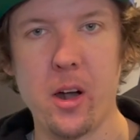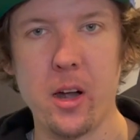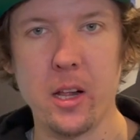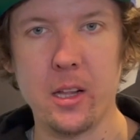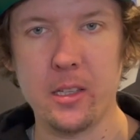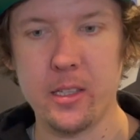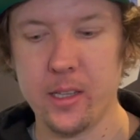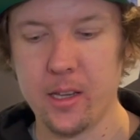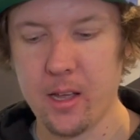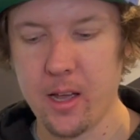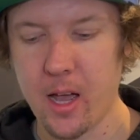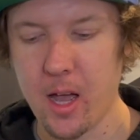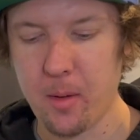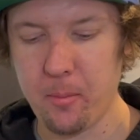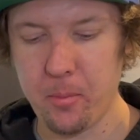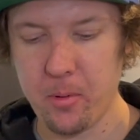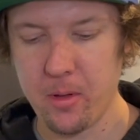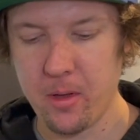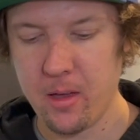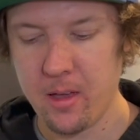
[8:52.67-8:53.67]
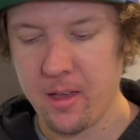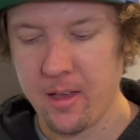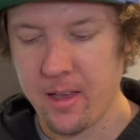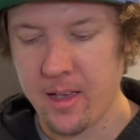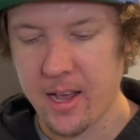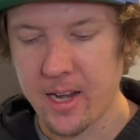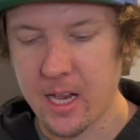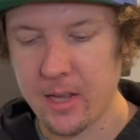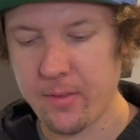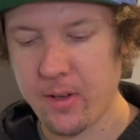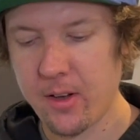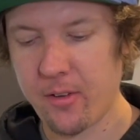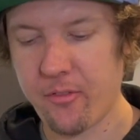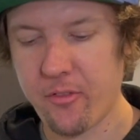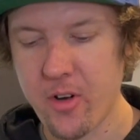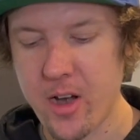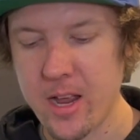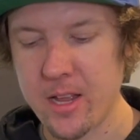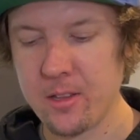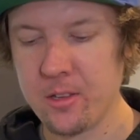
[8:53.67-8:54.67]
and clean it up. And I've had
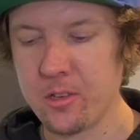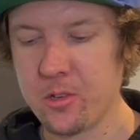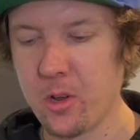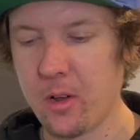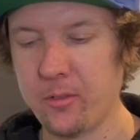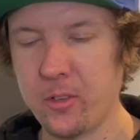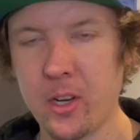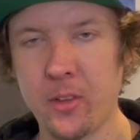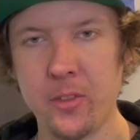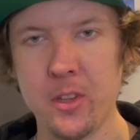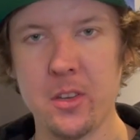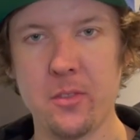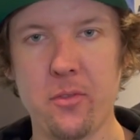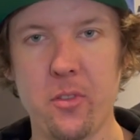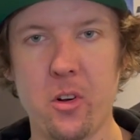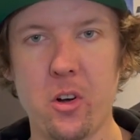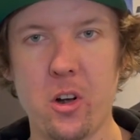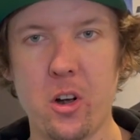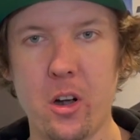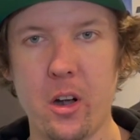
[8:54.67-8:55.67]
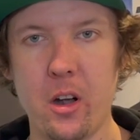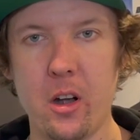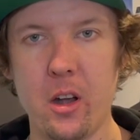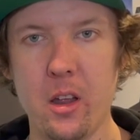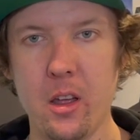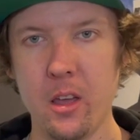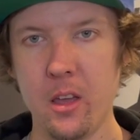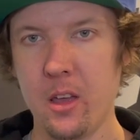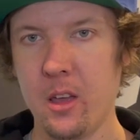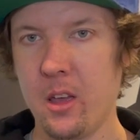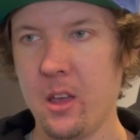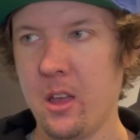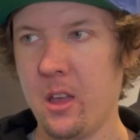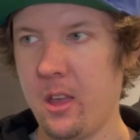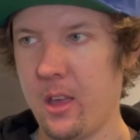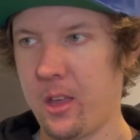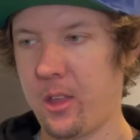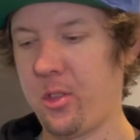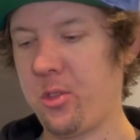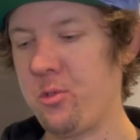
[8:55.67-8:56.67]
friends who have done this for
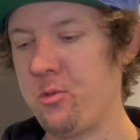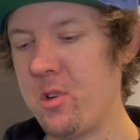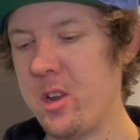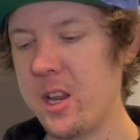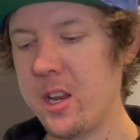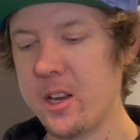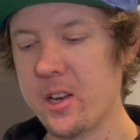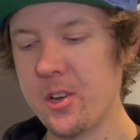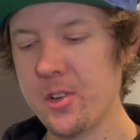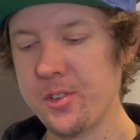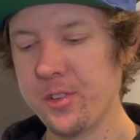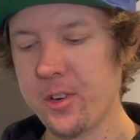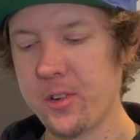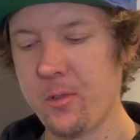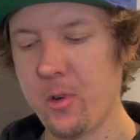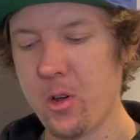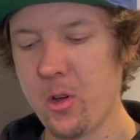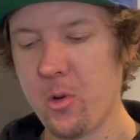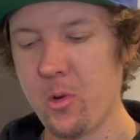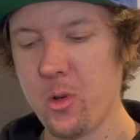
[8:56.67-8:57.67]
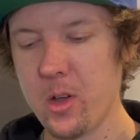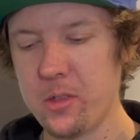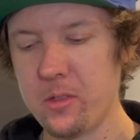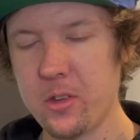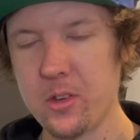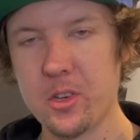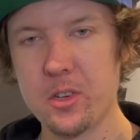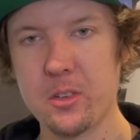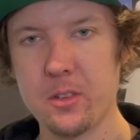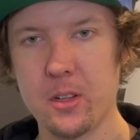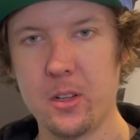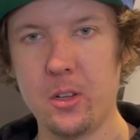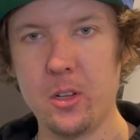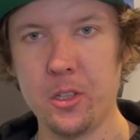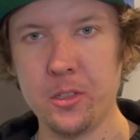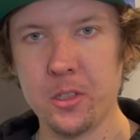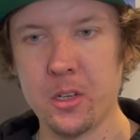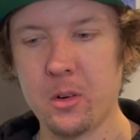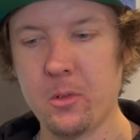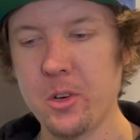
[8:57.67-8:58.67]
3 years in a row and they're still
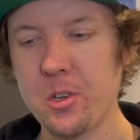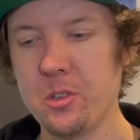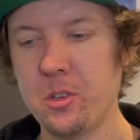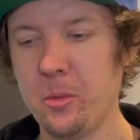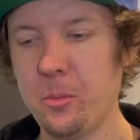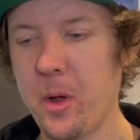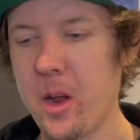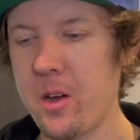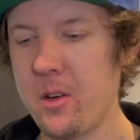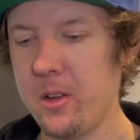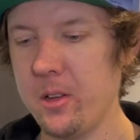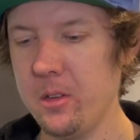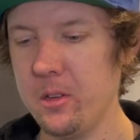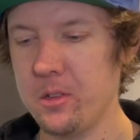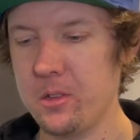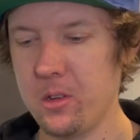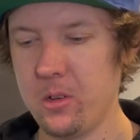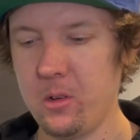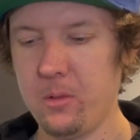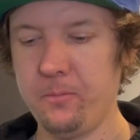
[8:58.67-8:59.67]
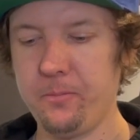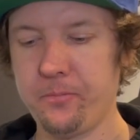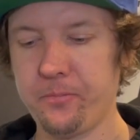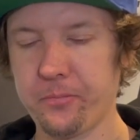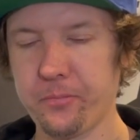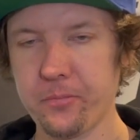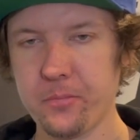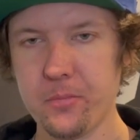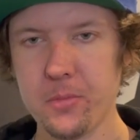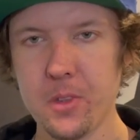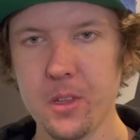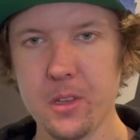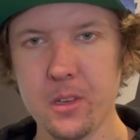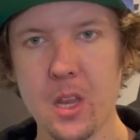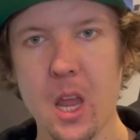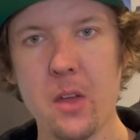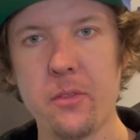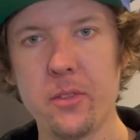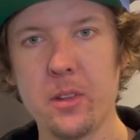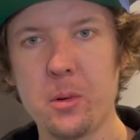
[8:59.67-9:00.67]
on their original bearings, so
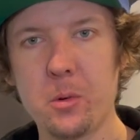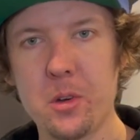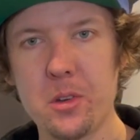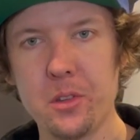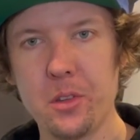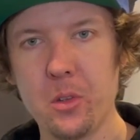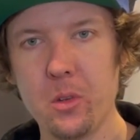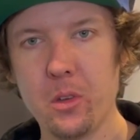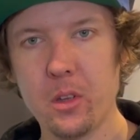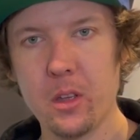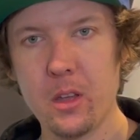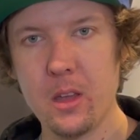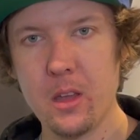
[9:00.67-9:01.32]
definitely worth doing.